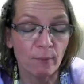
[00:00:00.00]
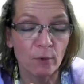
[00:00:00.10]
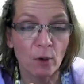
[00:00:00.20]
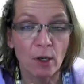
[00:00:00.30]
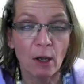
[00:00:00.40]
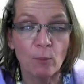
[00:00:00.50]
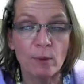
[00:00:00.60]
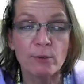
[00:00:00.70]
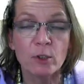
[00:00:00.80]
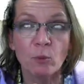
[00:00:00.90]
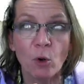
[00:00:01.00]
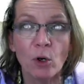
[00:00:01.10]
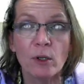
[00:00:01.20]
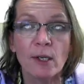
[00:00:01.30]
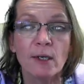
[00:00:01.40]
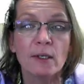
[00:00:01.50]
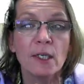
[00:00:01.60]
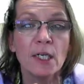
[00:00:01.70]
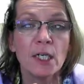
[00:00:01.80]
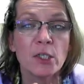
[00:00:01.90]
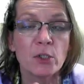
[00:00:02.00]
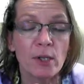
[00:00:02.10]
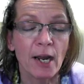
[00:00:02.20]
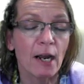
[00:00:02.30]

not allow people to work there,